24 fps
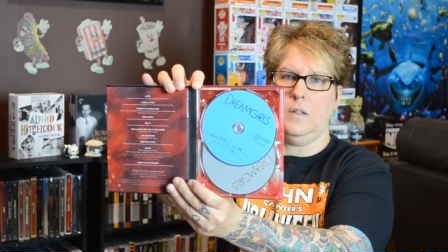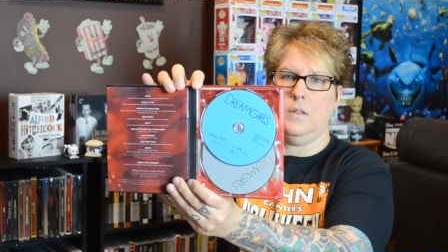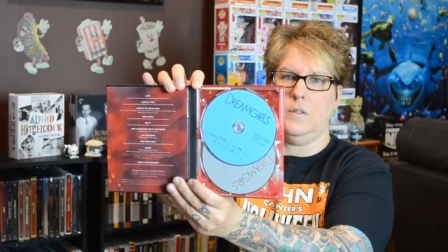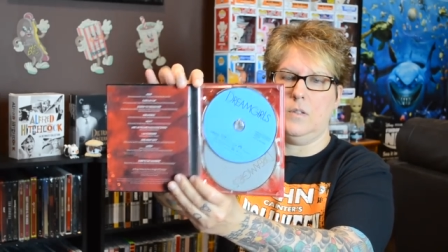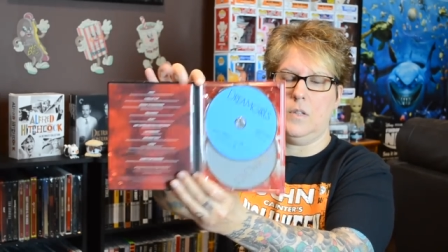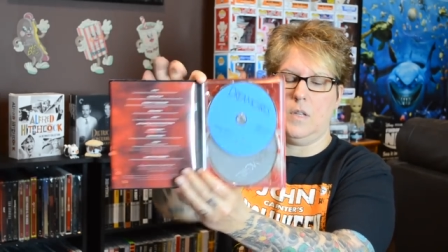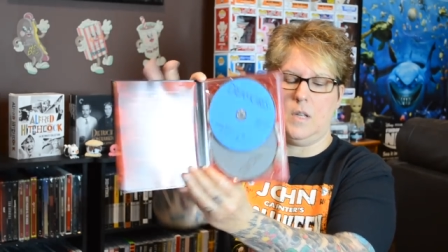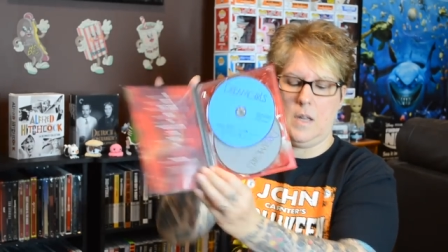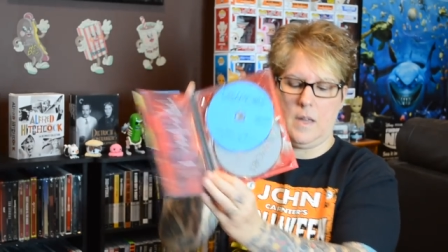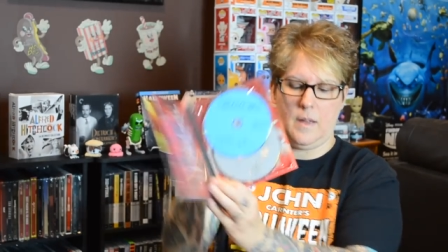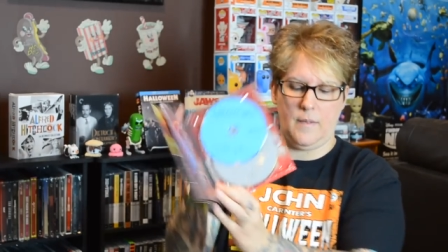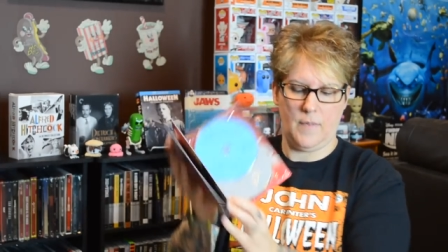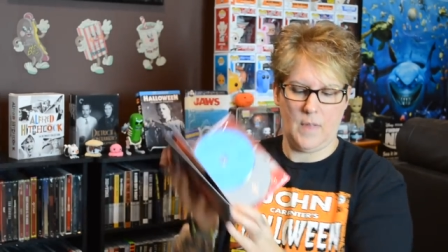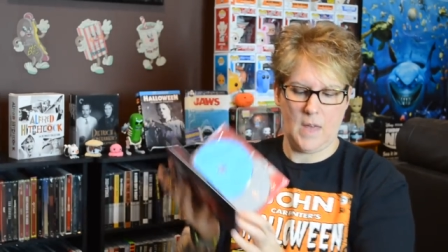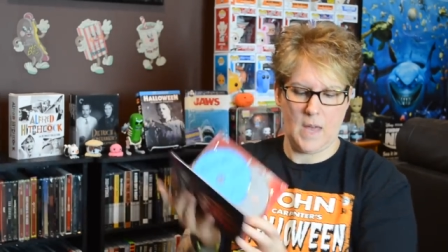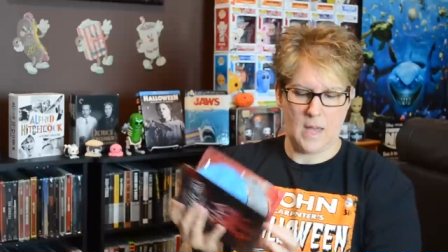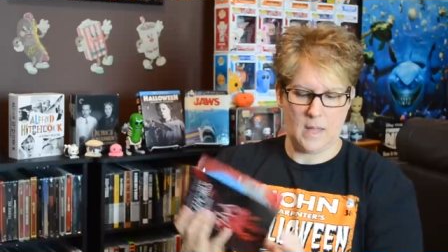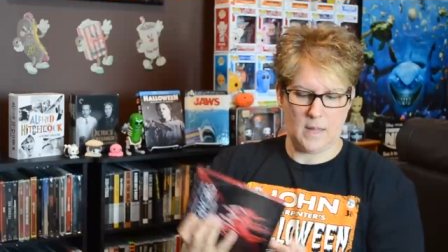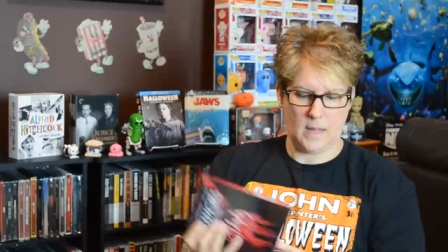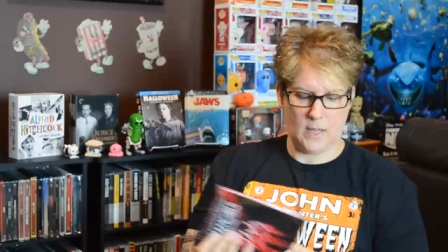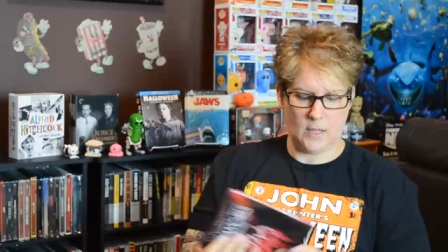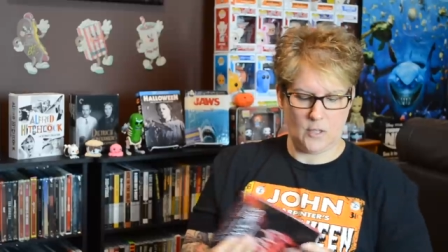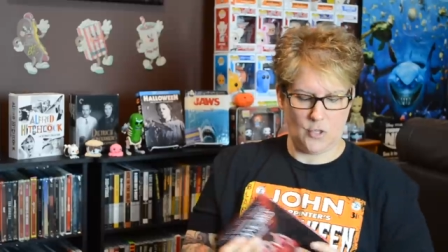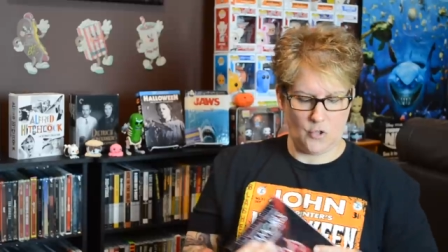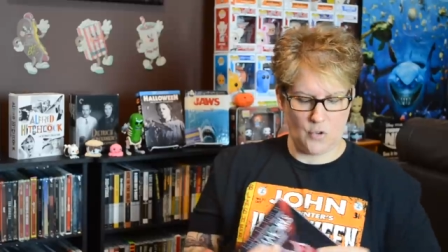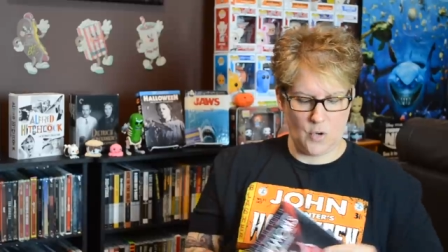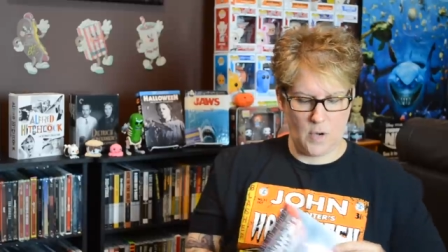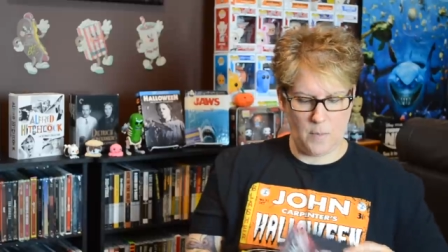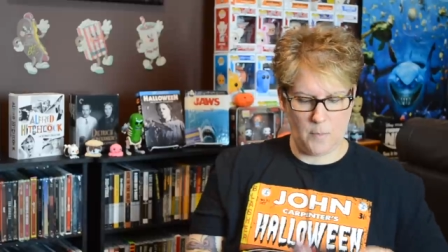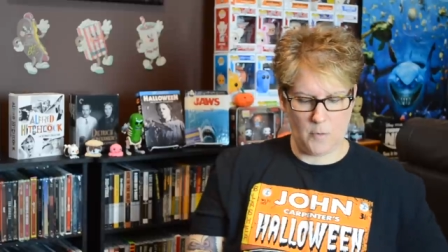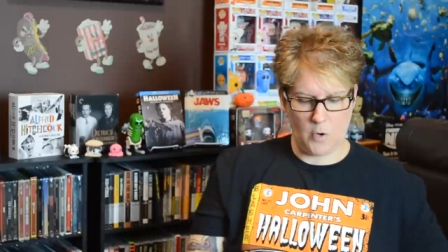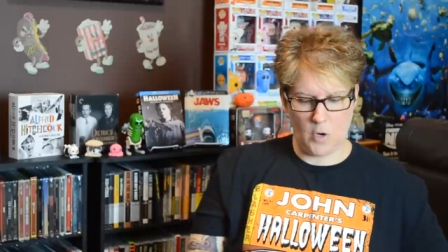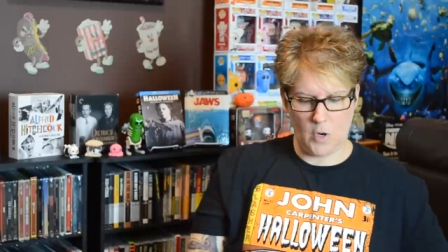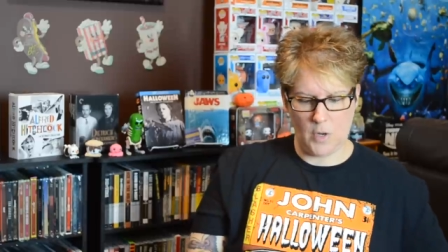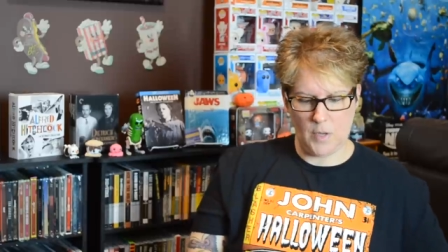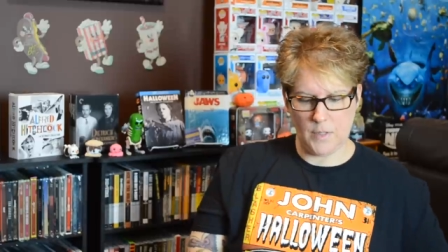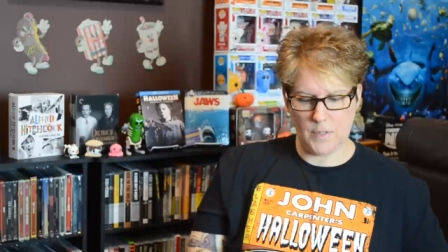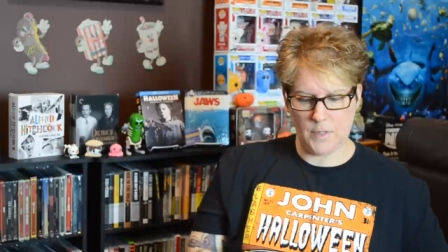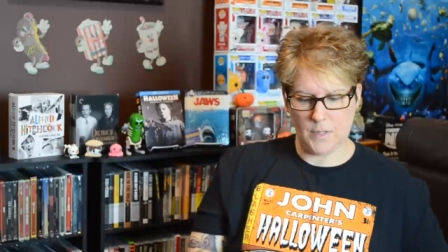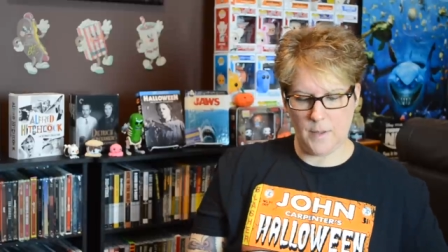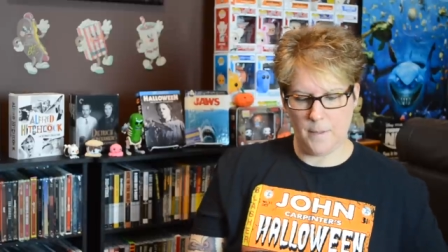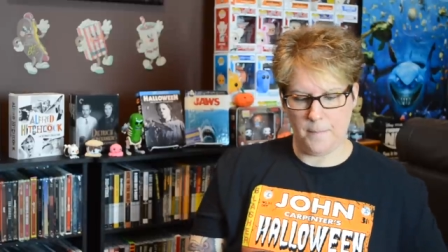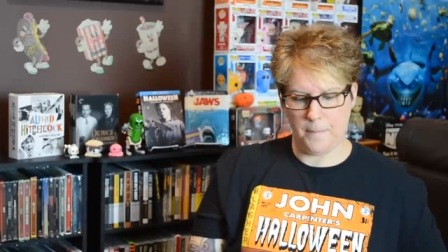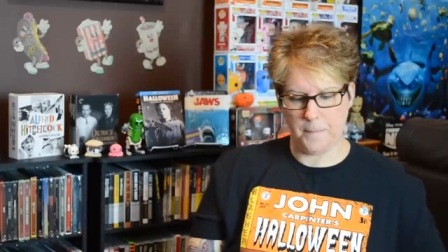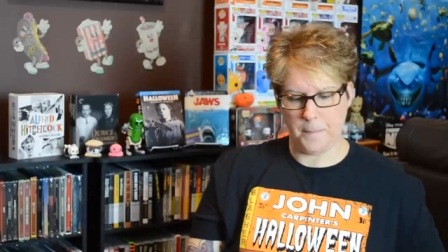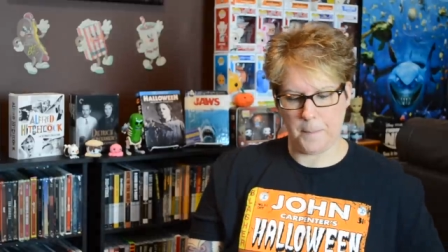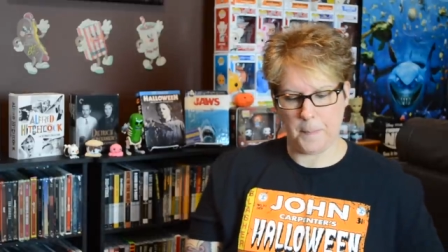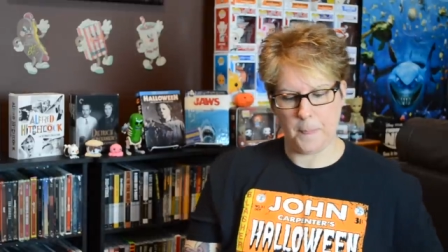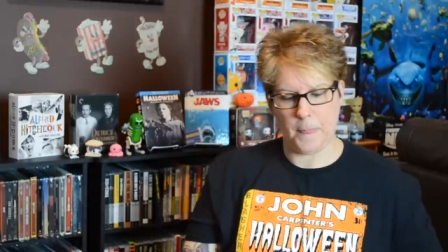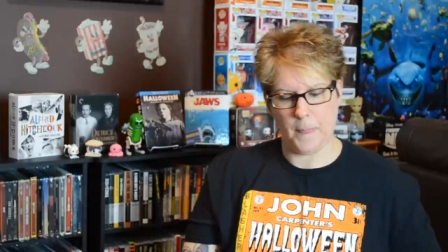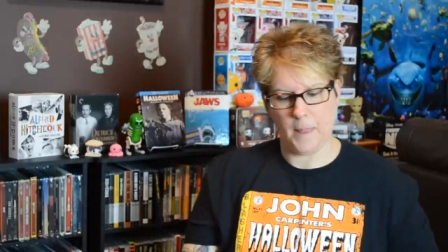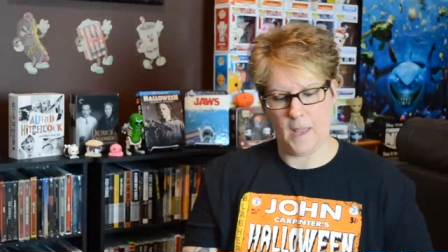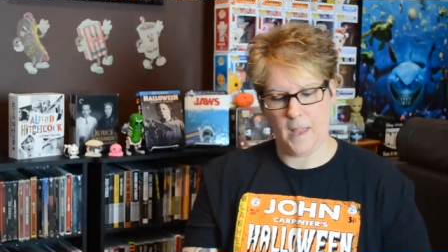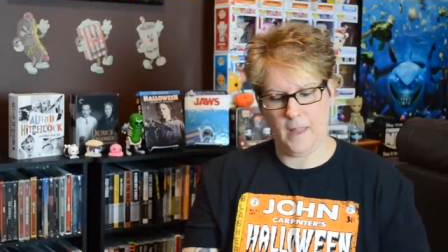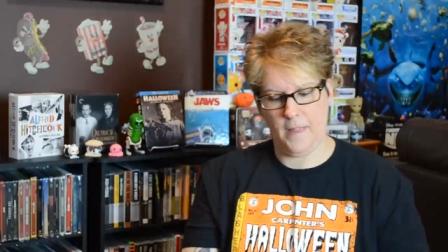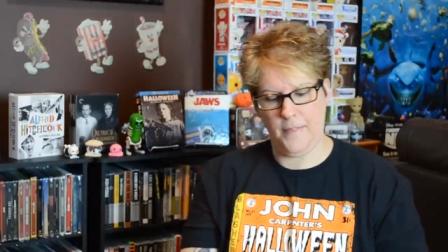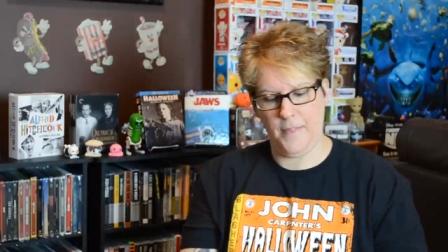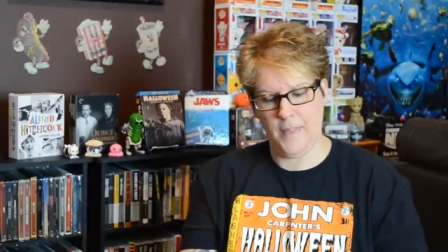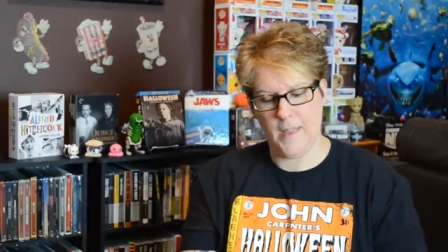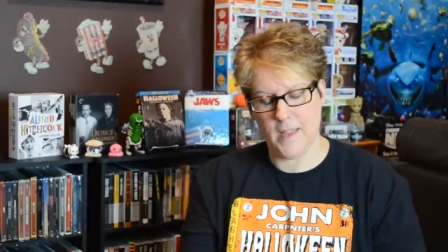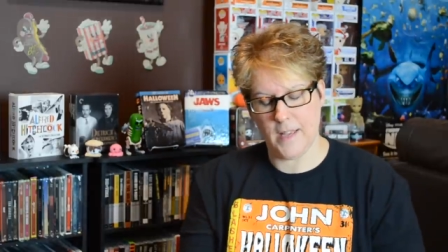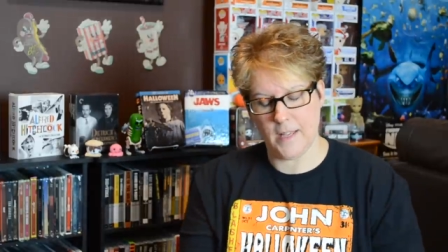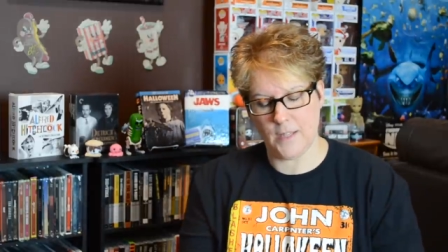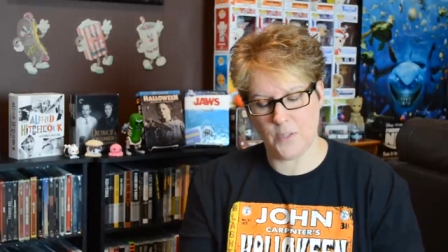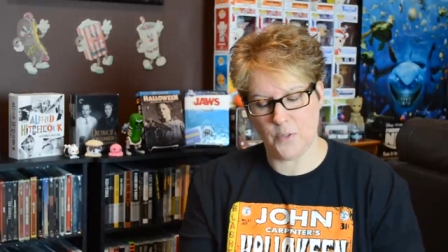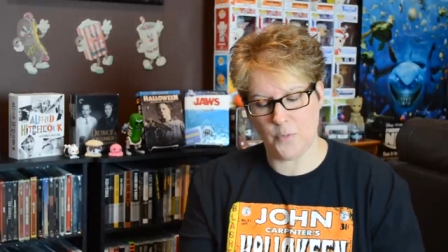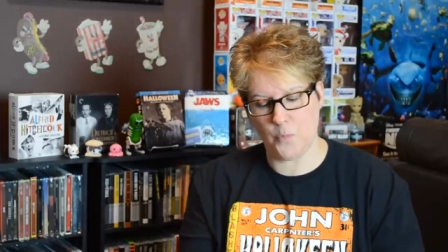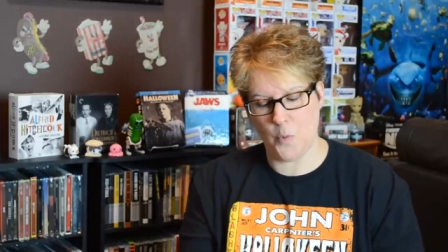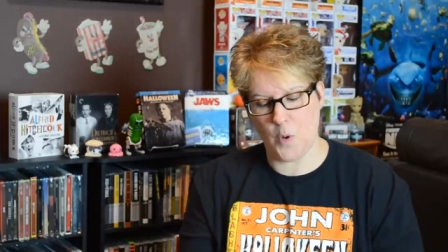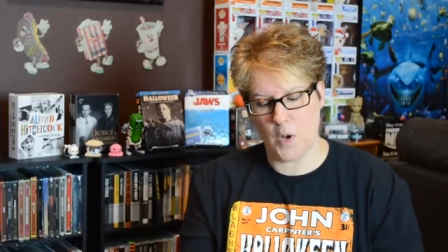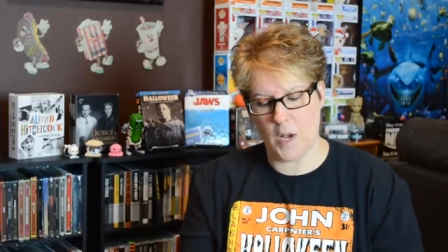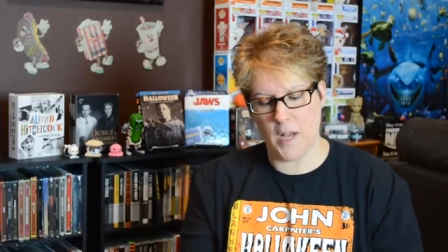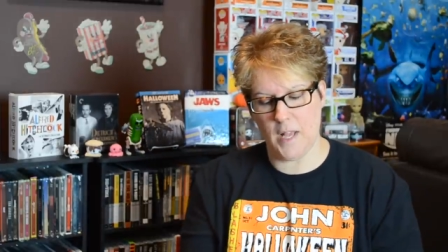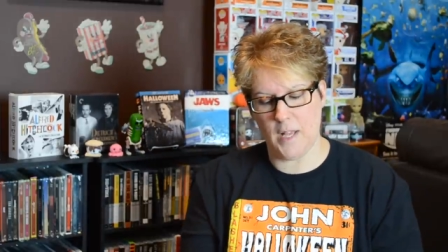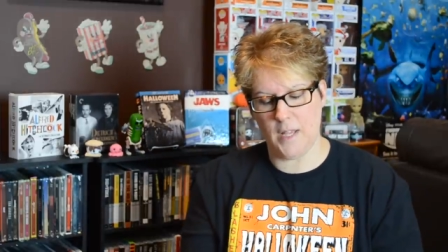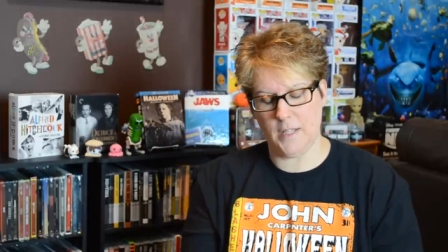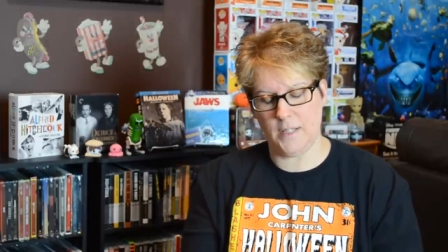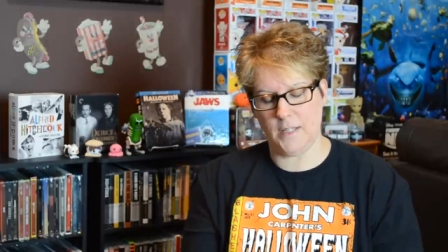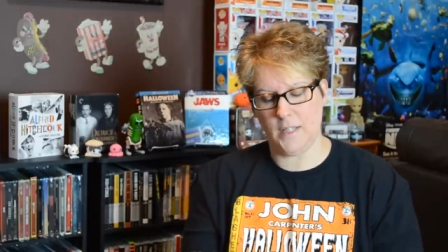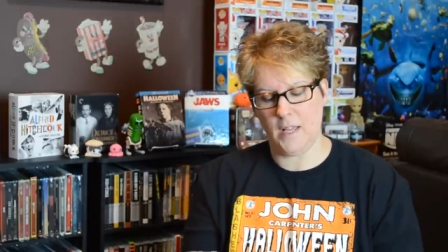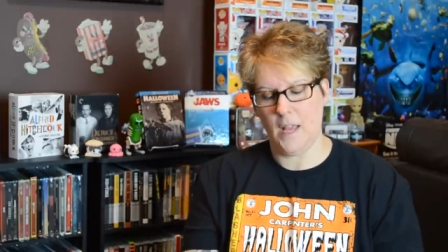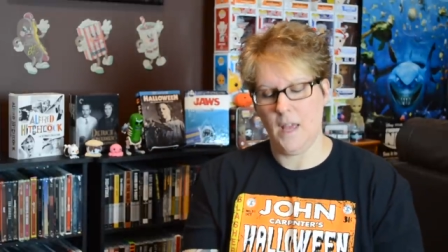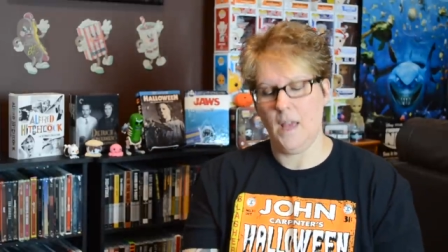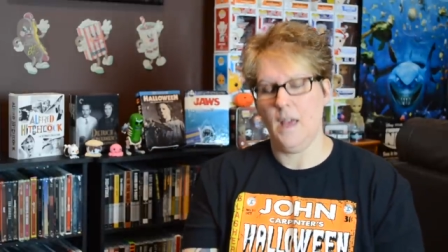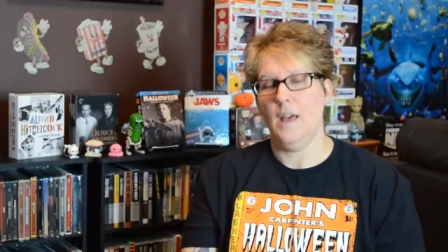So you have that. That's Dreamgirls, and this was